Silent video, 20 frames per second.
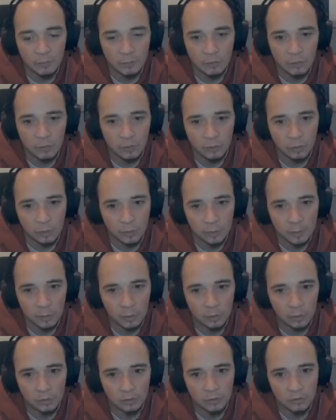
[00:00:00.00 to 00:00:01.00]
So the
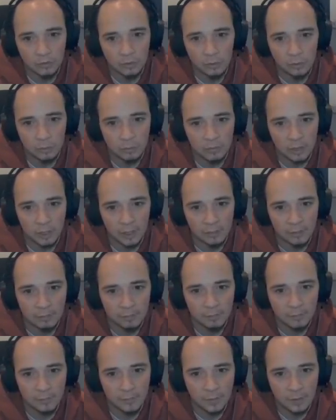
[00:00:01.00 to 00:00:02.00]
boulder will still come
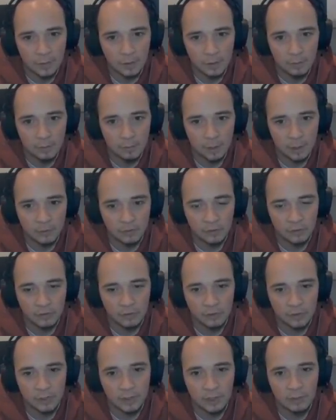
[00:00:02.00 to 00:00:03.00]
down. But as you can
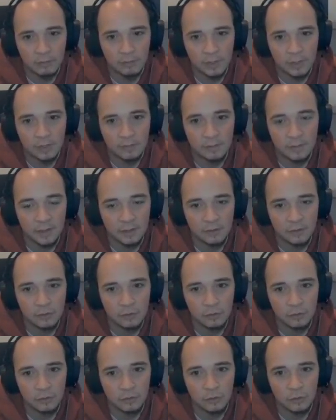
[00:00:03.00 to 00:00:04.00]
see, that red fence
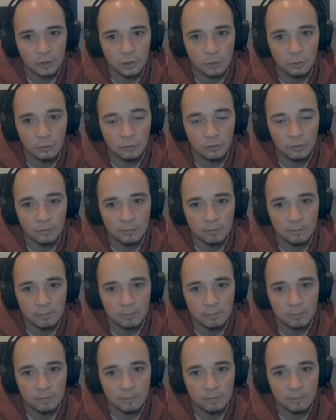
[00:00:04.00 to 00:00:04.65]
will just close.